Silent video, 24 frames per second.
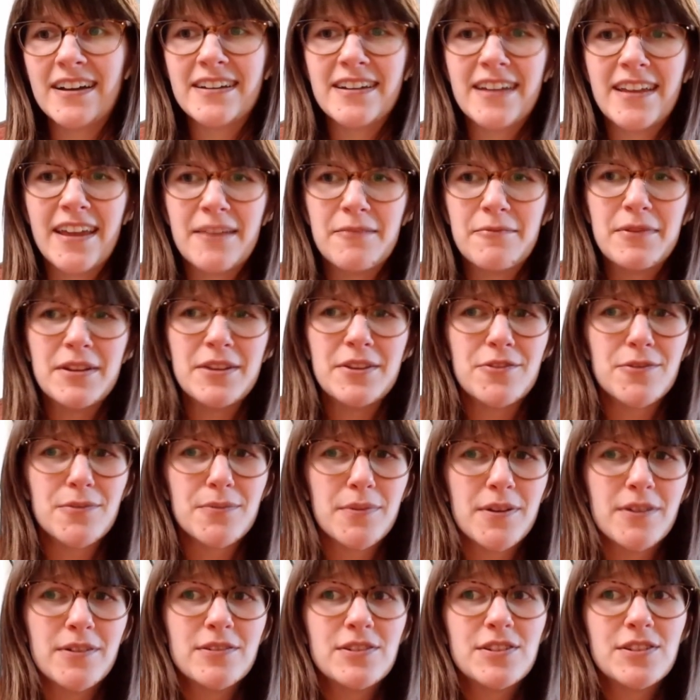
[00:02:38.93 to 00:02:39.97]
And when you
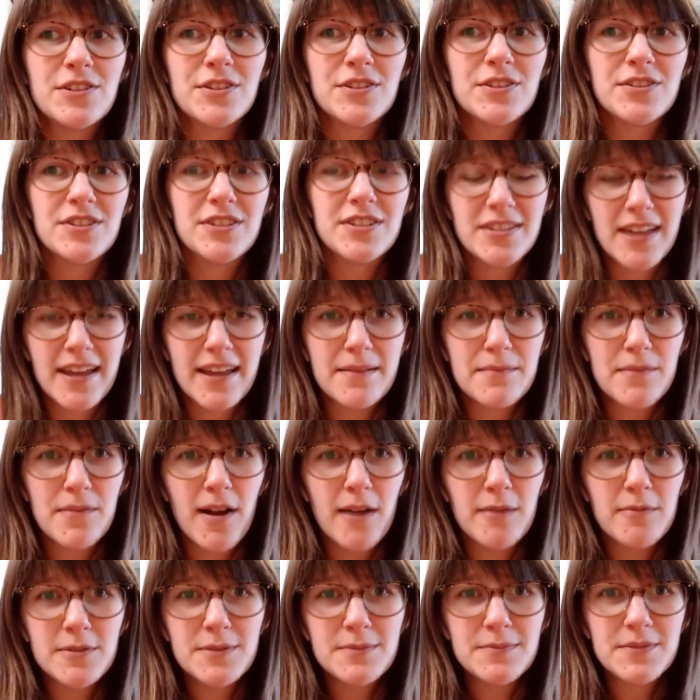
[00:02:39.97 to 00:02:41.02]
approach your design
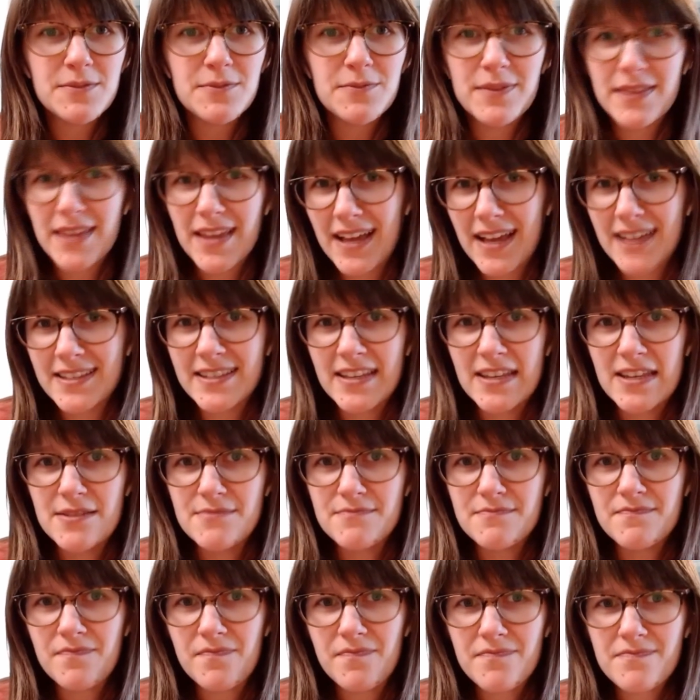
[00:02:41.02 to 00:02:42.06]
problems with that
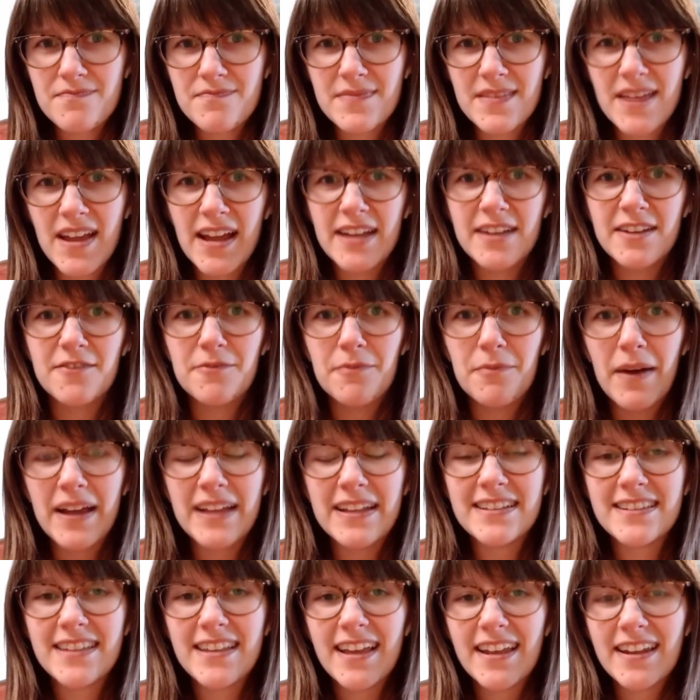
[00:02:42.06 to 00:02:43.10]
same kind of
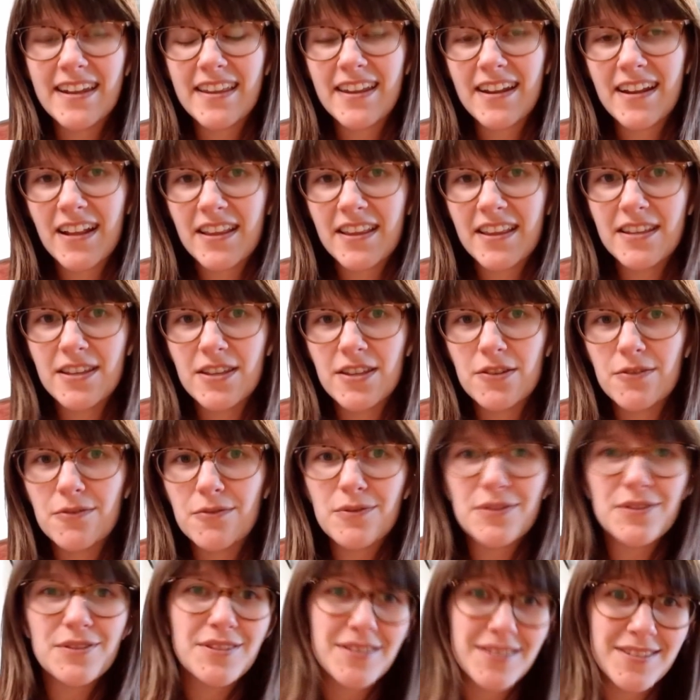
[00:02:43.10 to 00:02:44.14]
mindset, then I think you
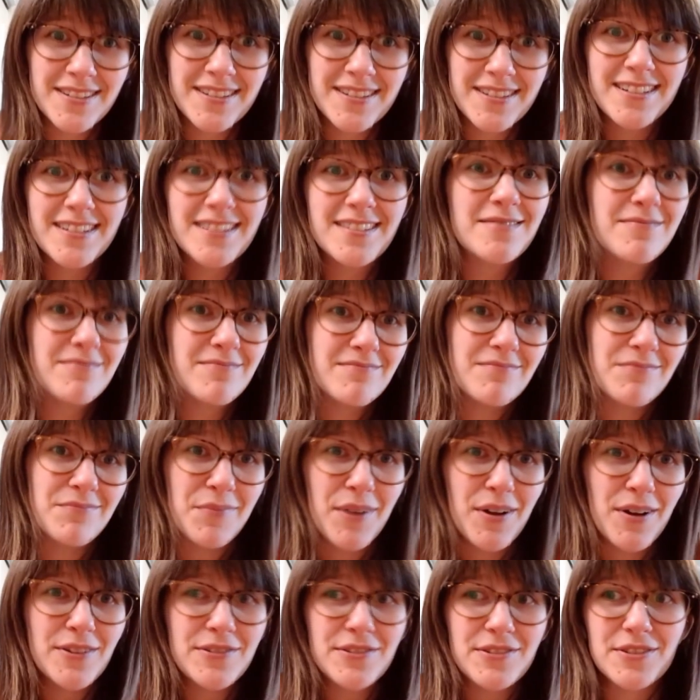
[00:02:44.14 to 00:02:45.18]
will see
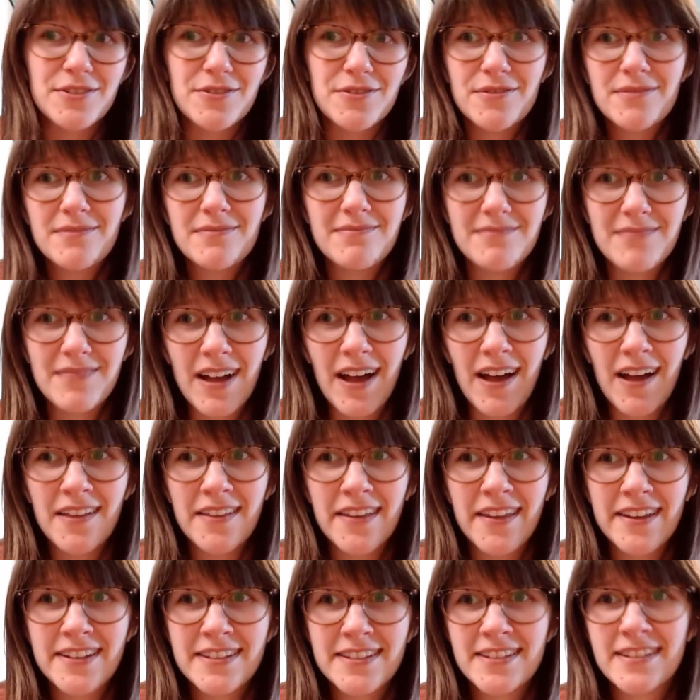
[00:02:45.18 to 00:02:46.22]
also a
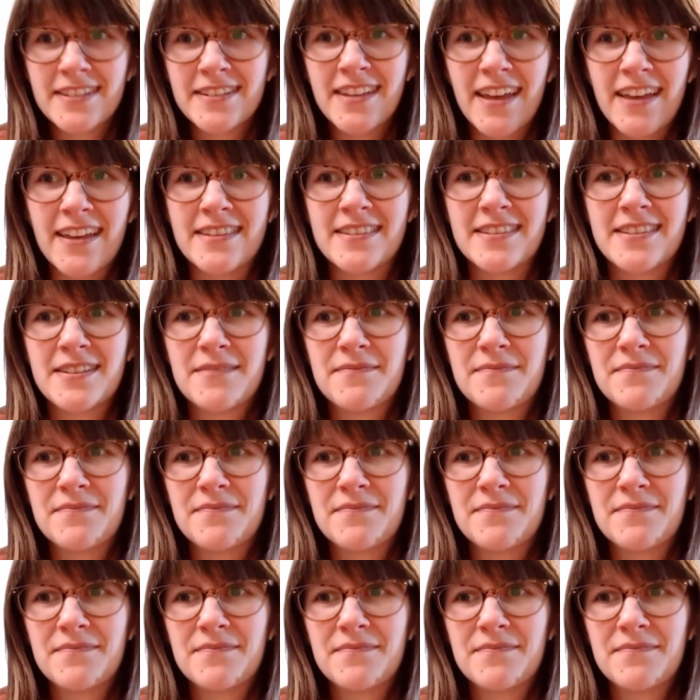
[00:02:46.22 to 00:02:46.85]
lot of success.